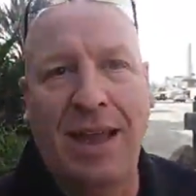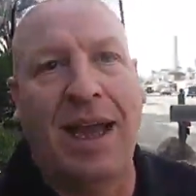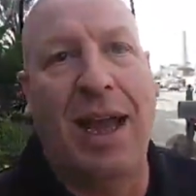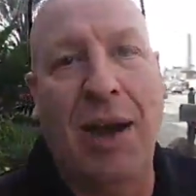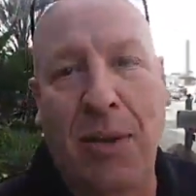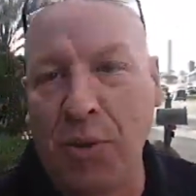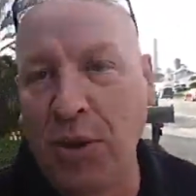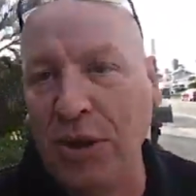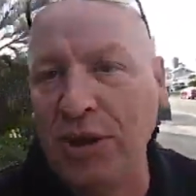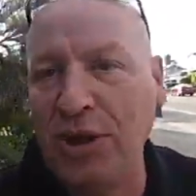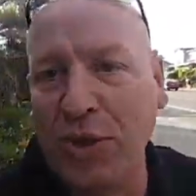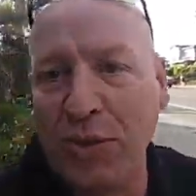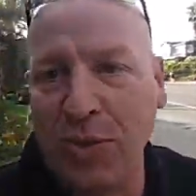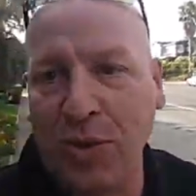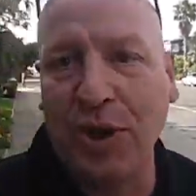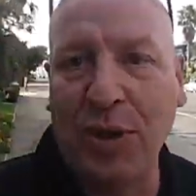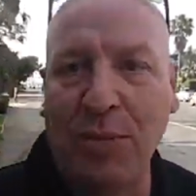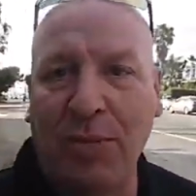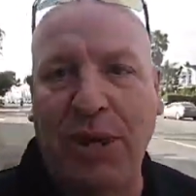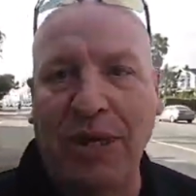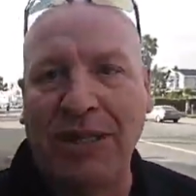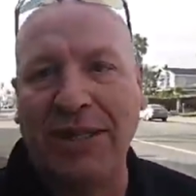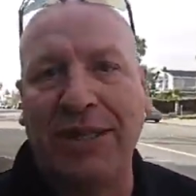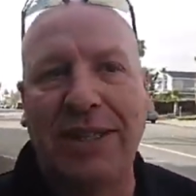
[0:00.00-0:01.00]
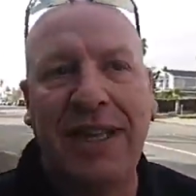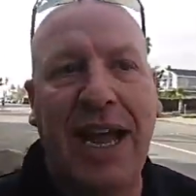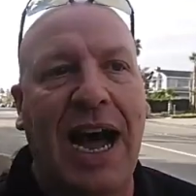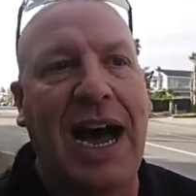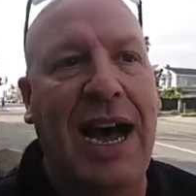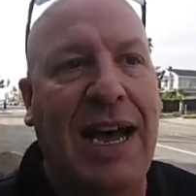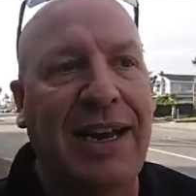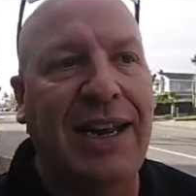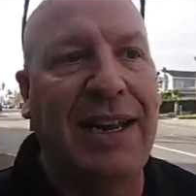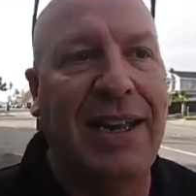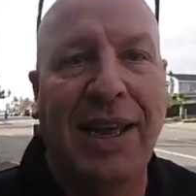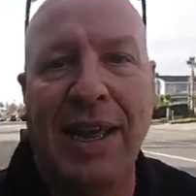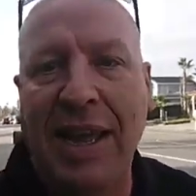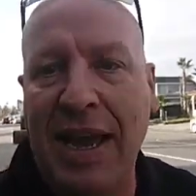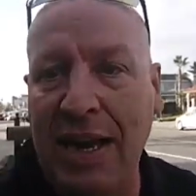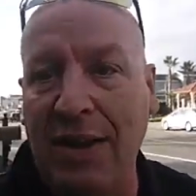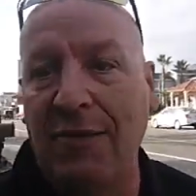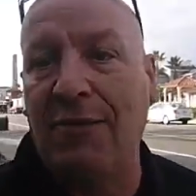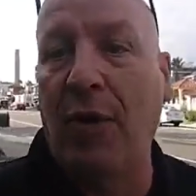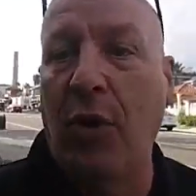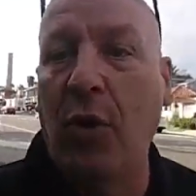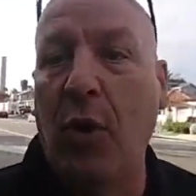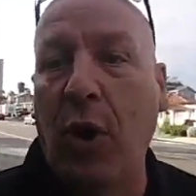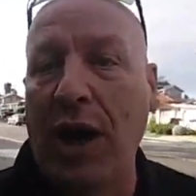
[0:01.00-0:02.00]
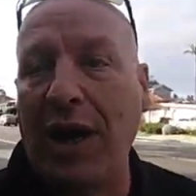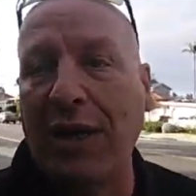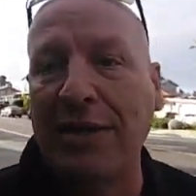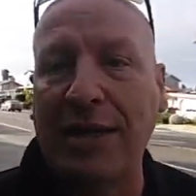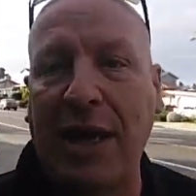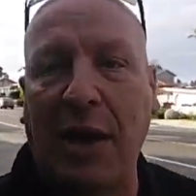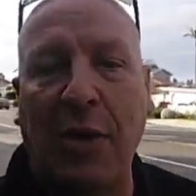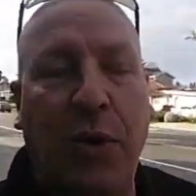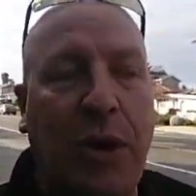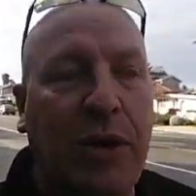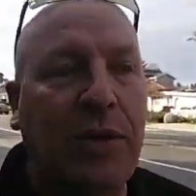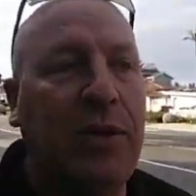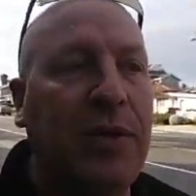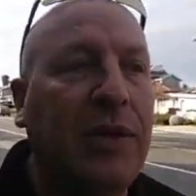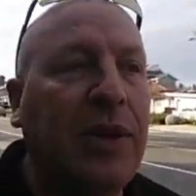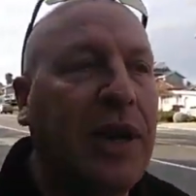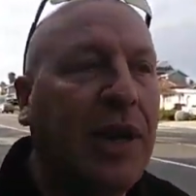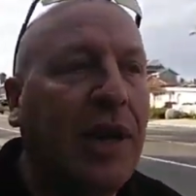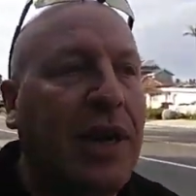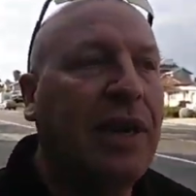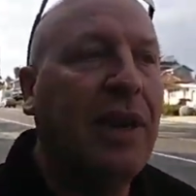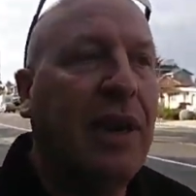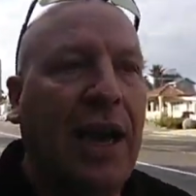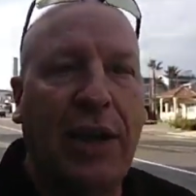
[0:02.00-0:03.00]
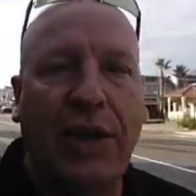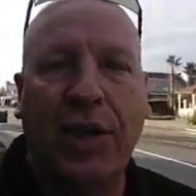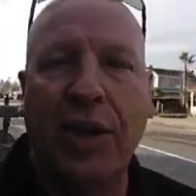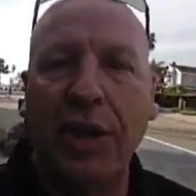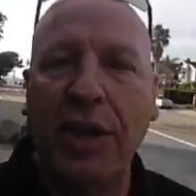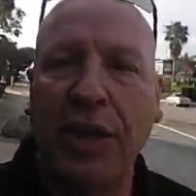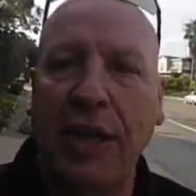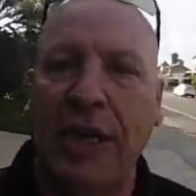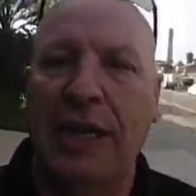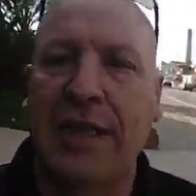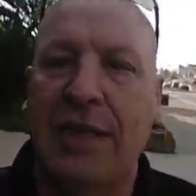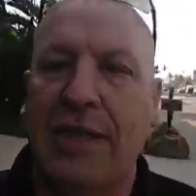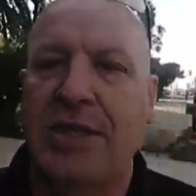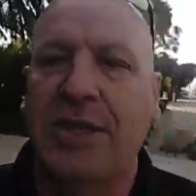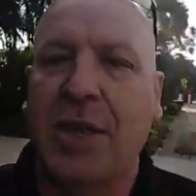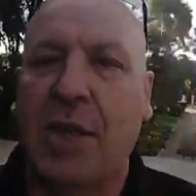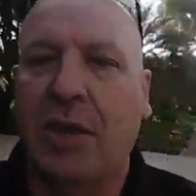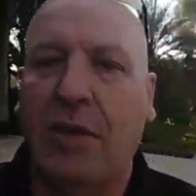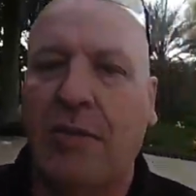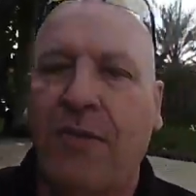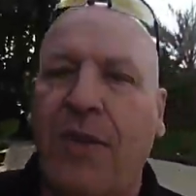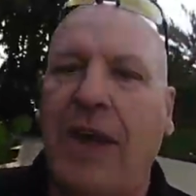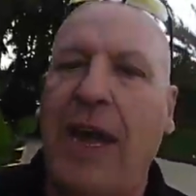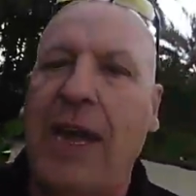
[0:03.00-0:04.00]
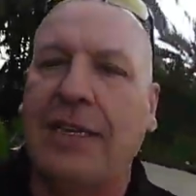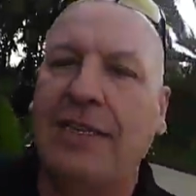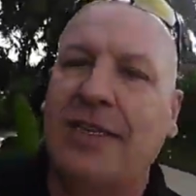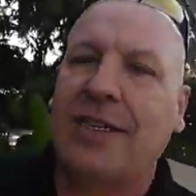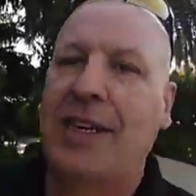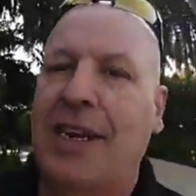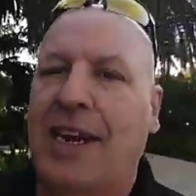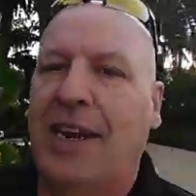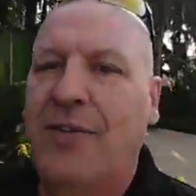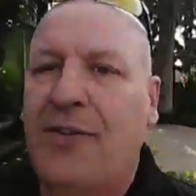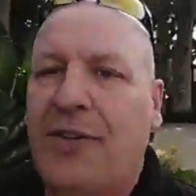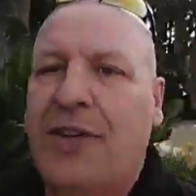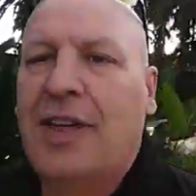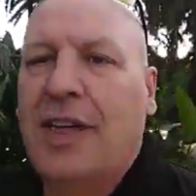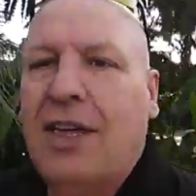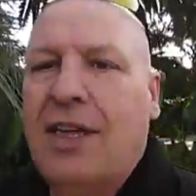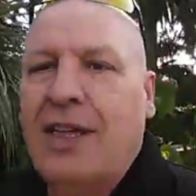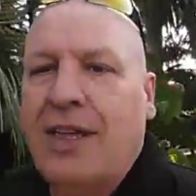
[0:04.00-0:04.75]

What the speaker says: I wish it were, but it's not. And if it was, I couldn't get it sold fast enough.